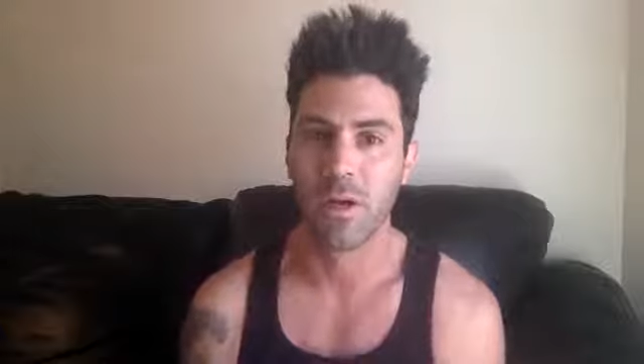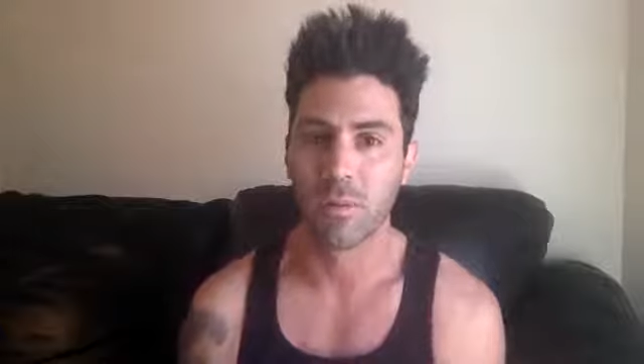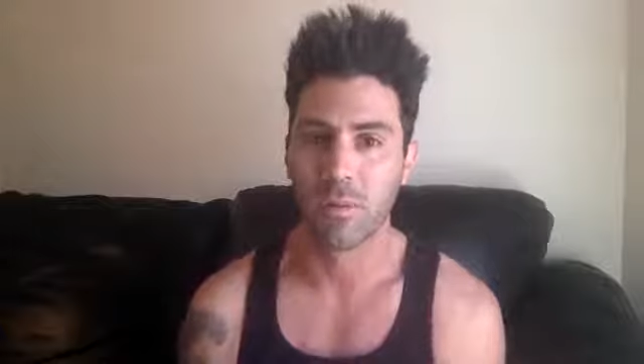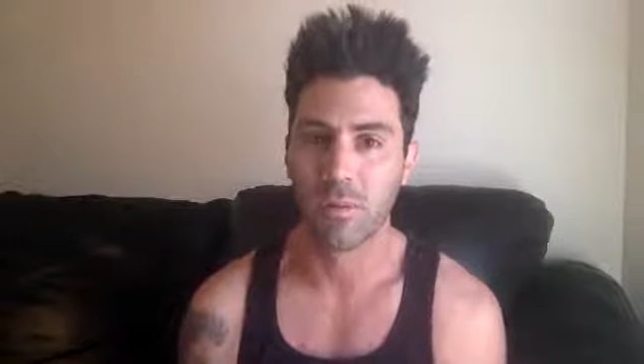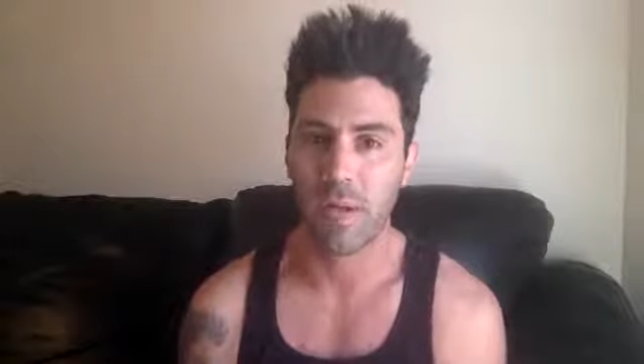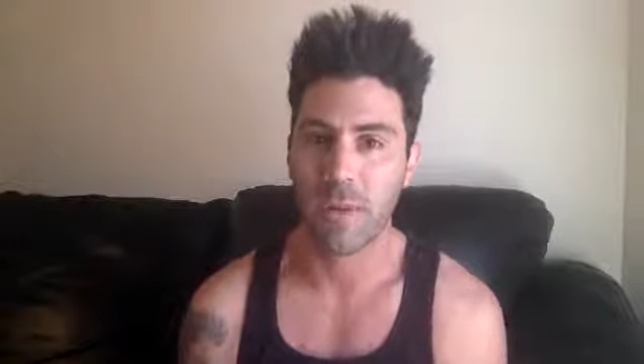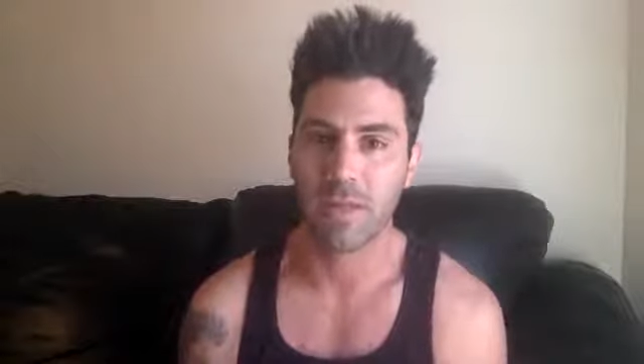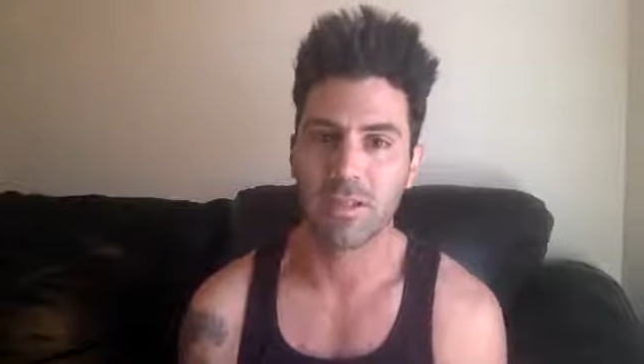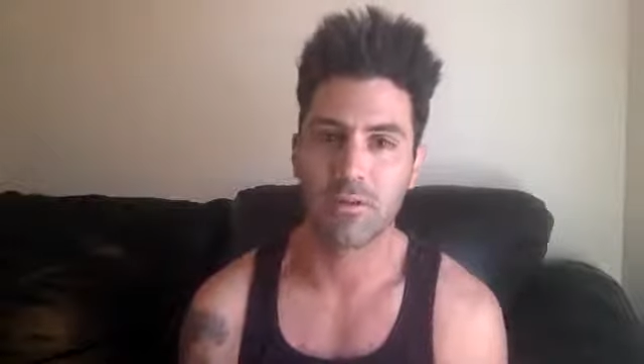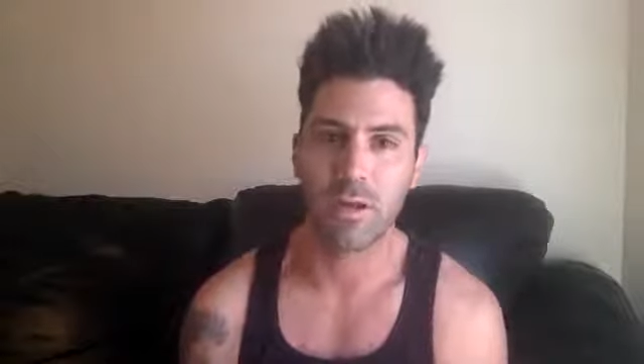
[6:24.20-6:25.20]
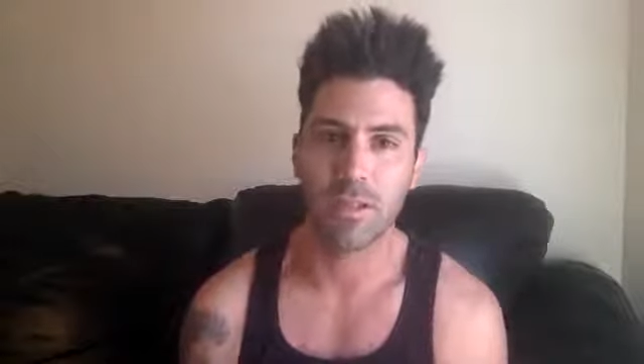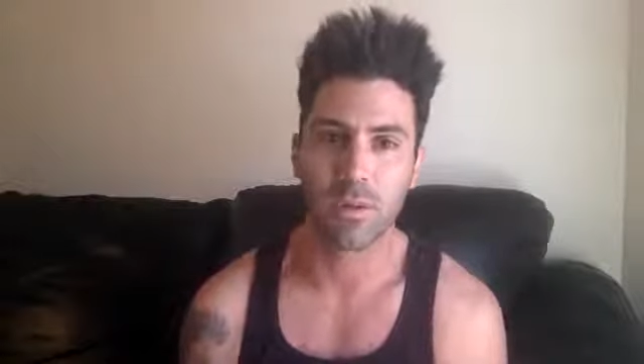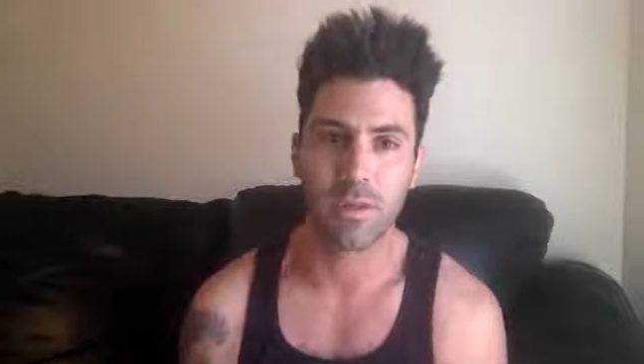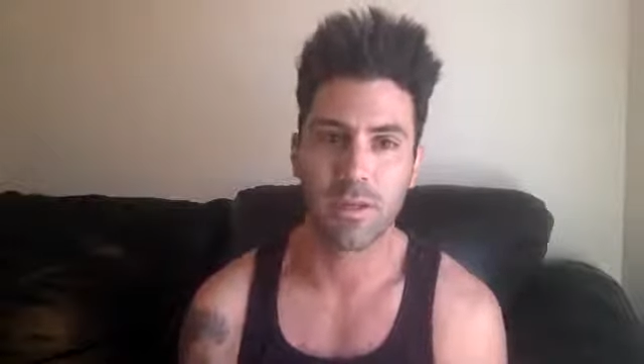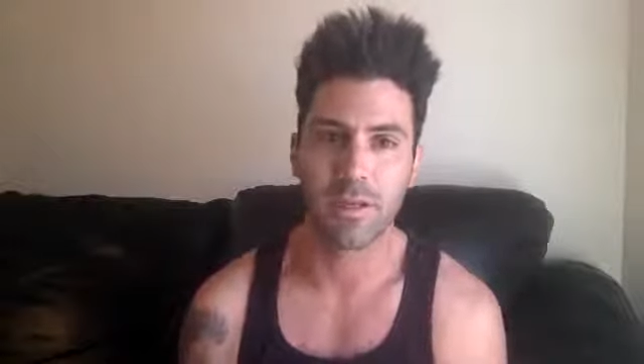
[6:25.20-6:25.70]
with My Passive
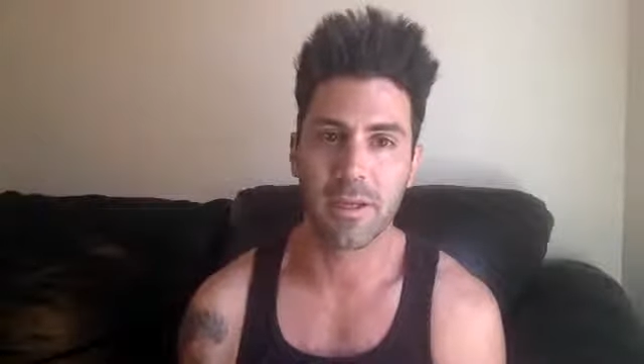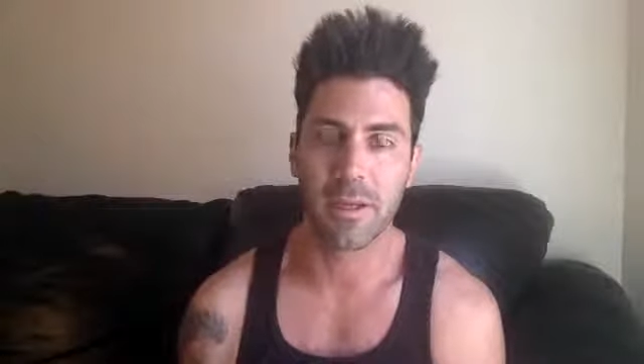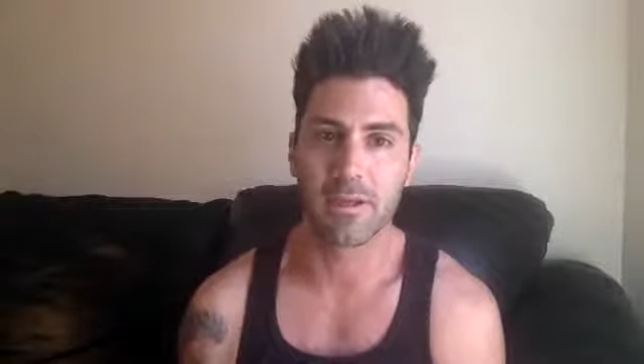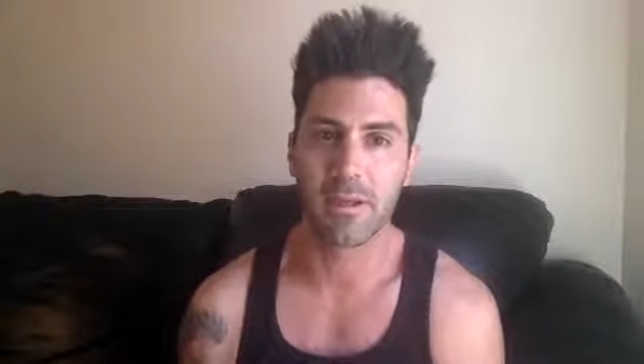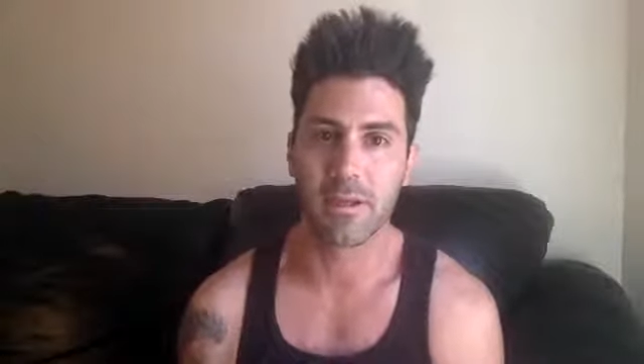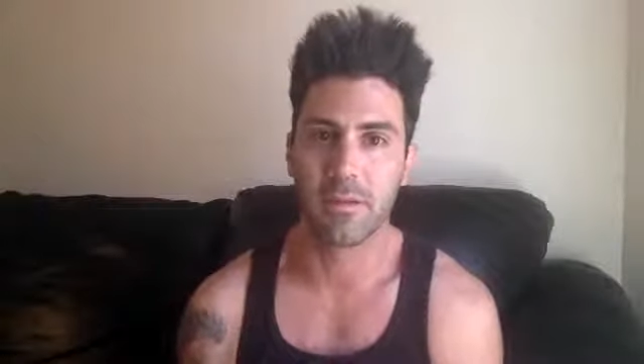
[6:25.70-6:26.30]
Trades, one thing that